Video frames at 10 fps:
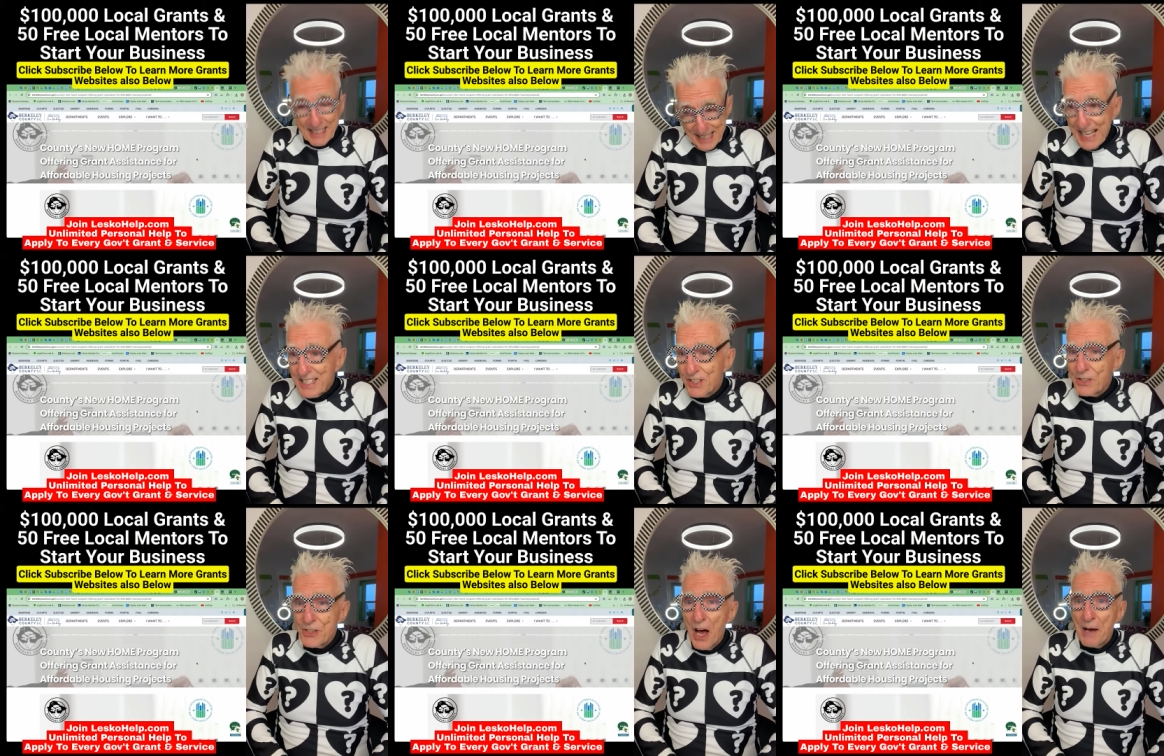that's their
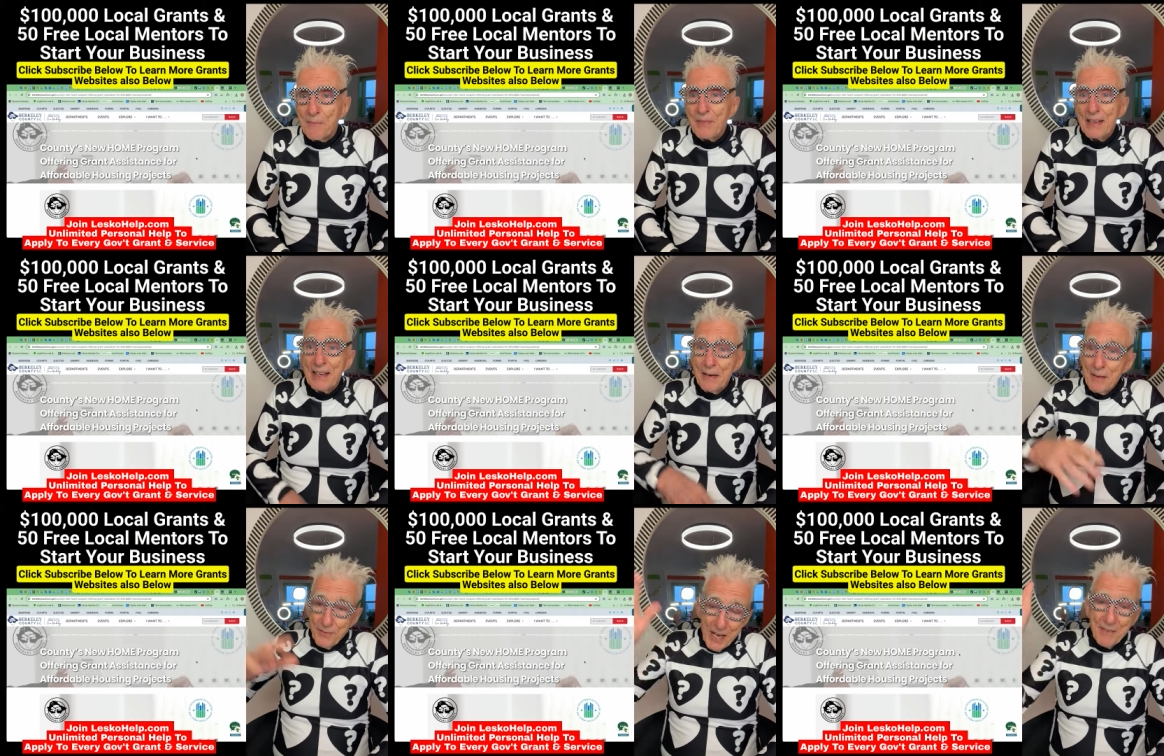job. I mean,
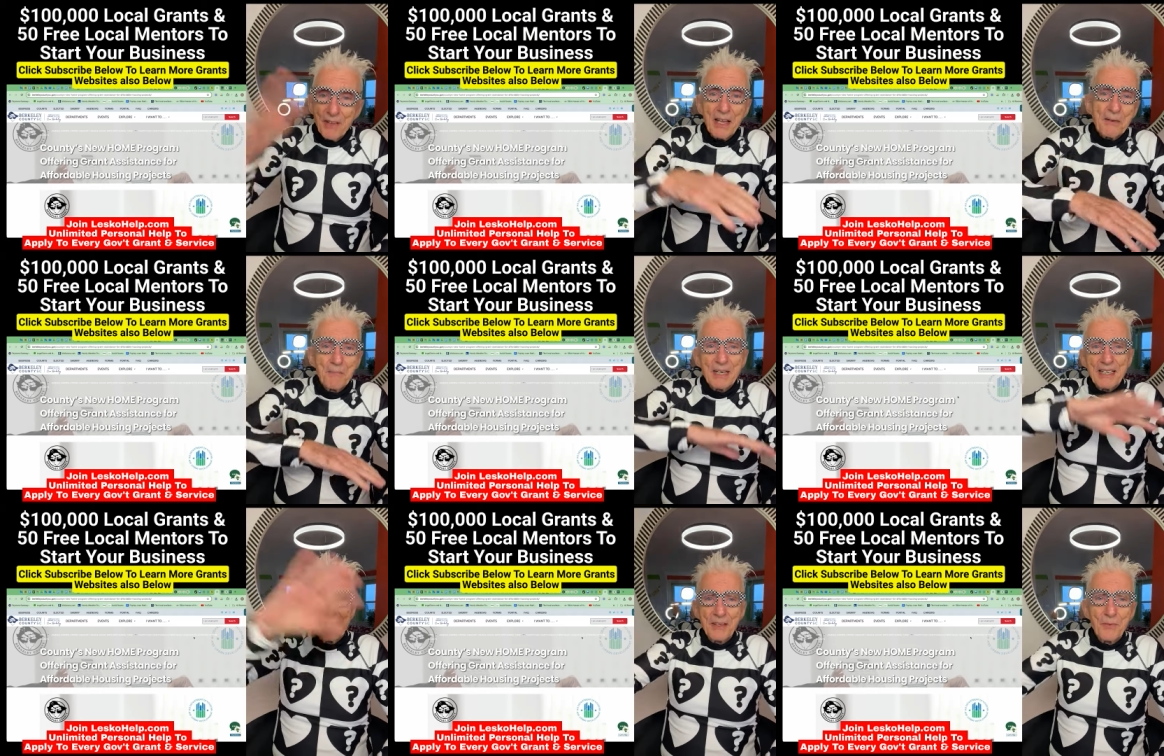if you have a lot of money and you